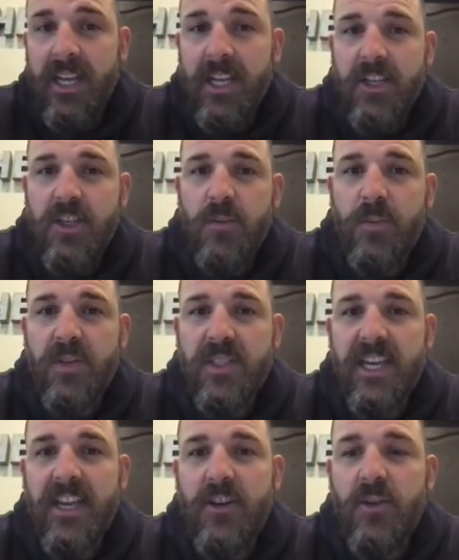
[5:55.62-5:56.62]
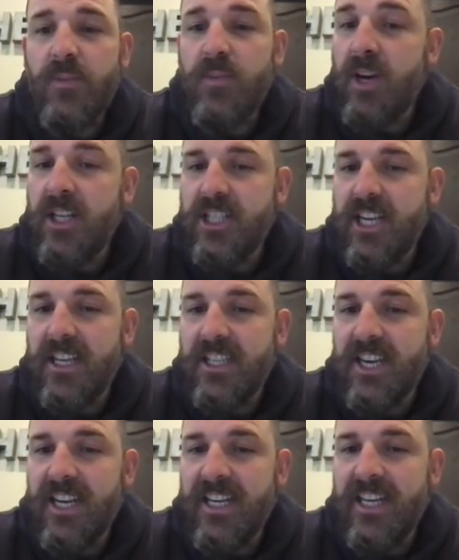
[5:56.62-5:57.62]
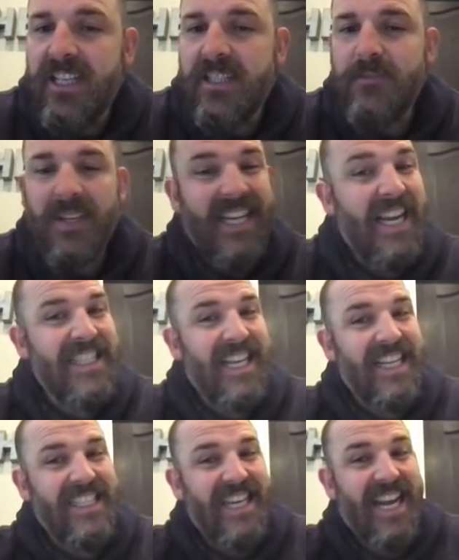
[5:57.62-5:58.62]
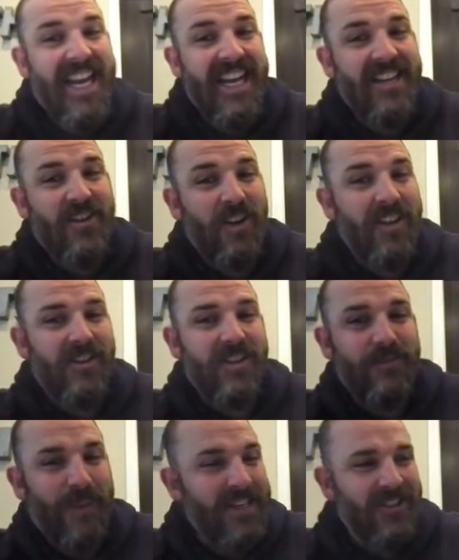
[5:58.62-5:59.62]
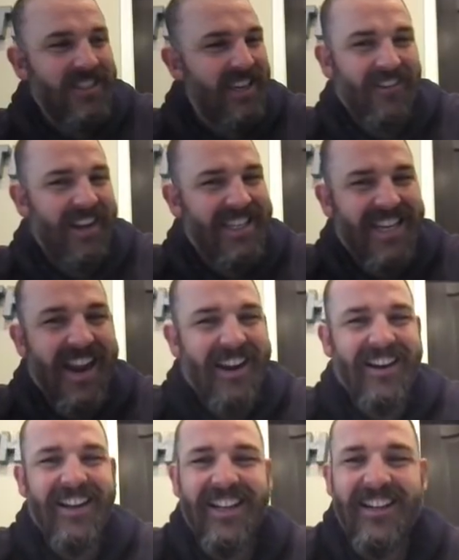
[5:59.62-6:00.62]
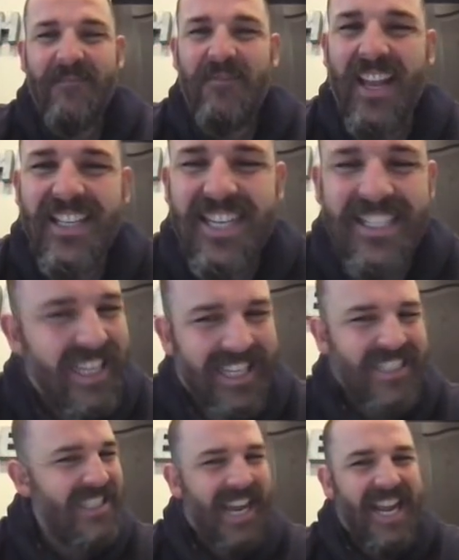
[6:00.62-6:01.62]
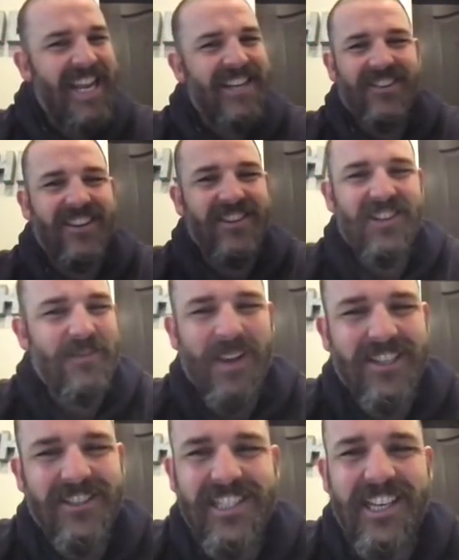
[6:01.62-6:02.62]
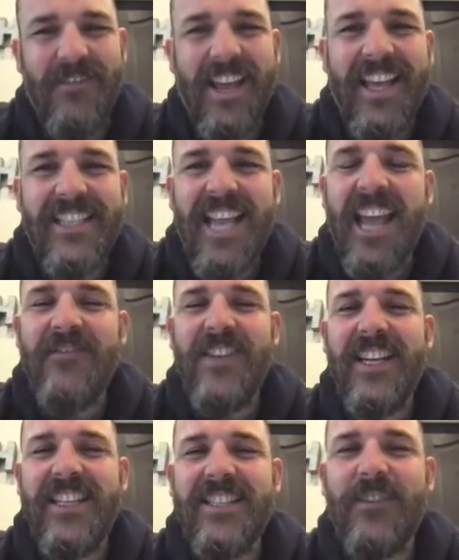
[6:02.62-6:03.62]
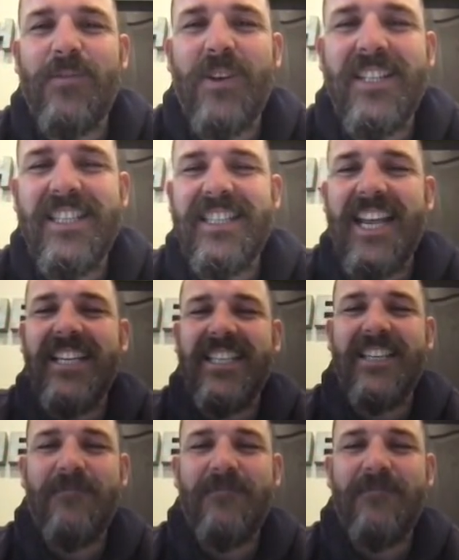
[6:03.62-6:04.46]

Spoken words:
to present your project to us. But sounds like a Dan Crother specialty right there. That sounds like a Dan Crother specialty, man. 10 minutes of presentation.